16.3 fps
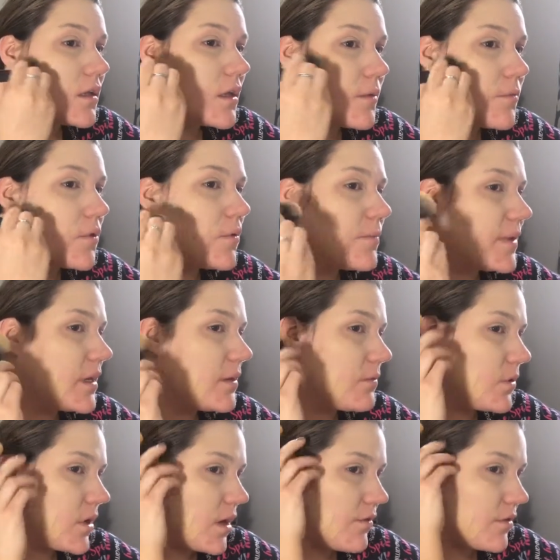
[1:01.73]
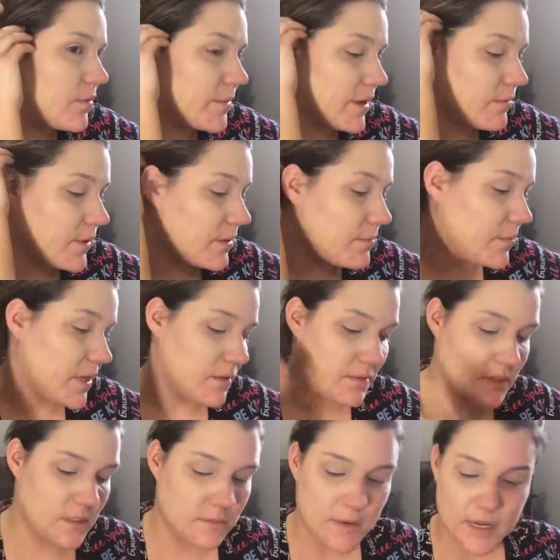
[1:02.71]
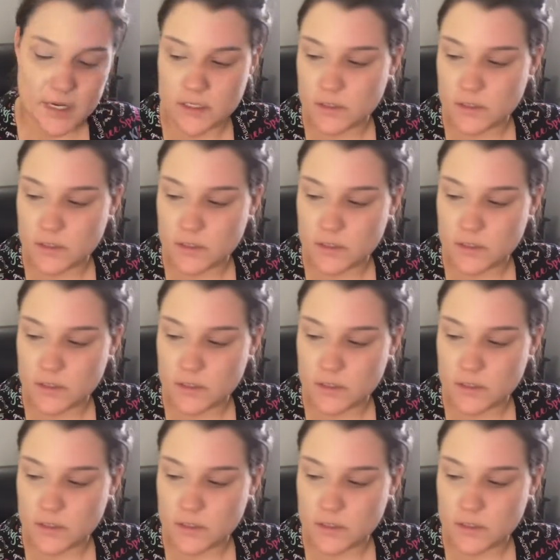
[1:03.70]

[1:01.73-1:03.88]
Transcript: I'm hoping it will cover my red pigment spot